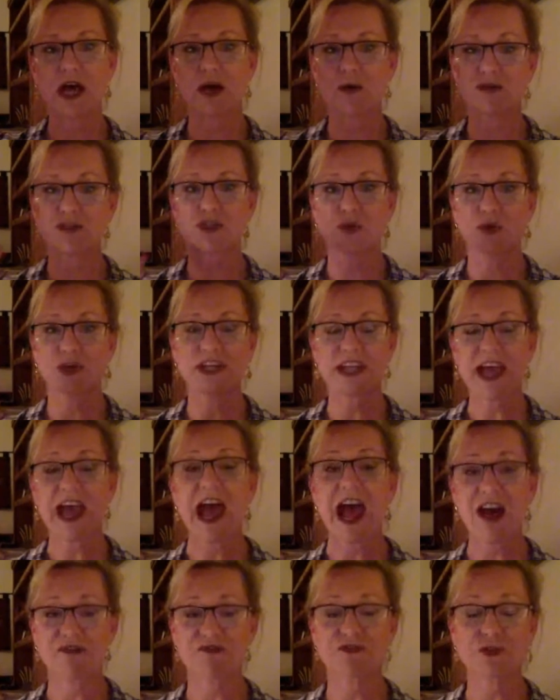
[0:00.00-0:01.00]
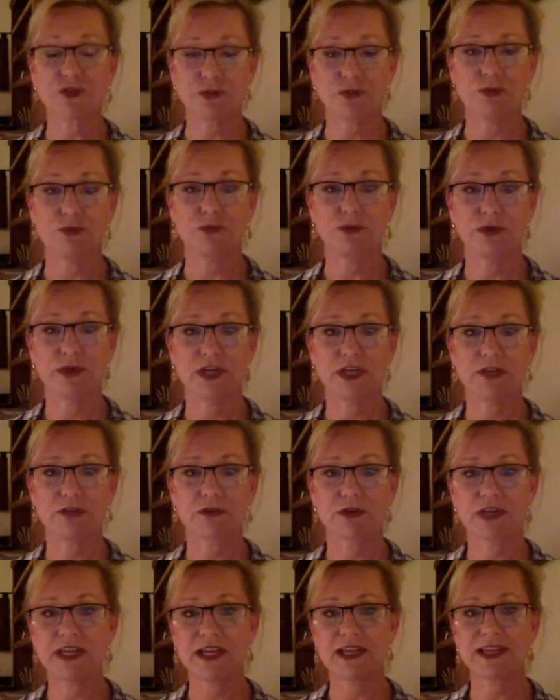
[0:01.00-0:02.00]
I was going to have to
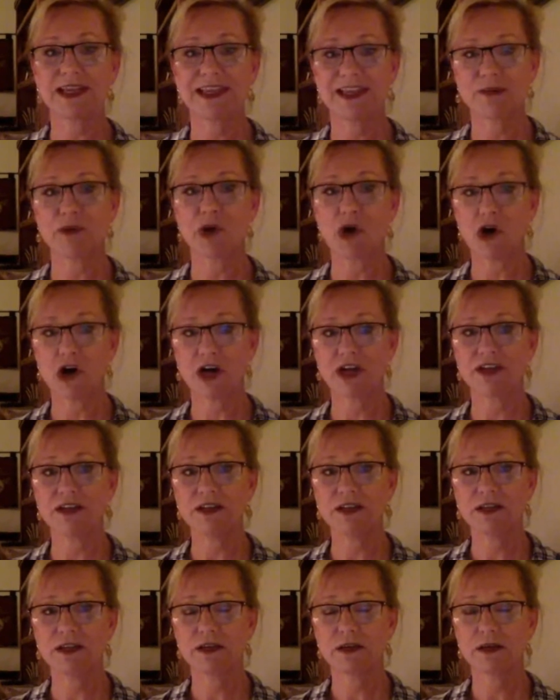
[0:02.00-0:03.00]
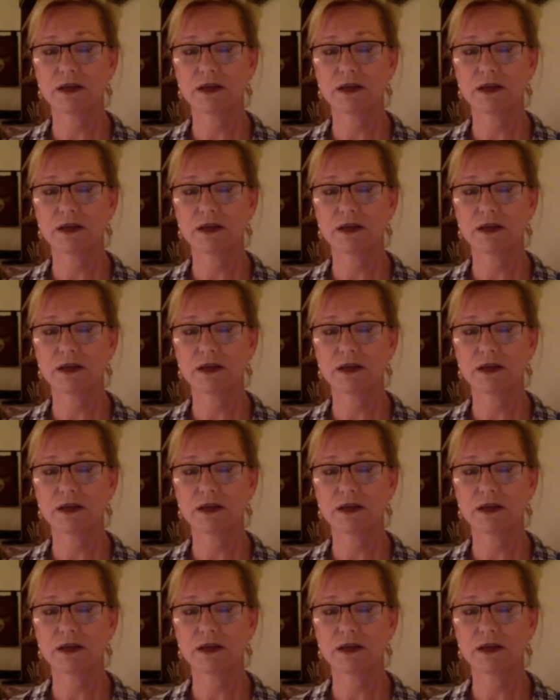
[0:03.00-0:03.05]
either get him on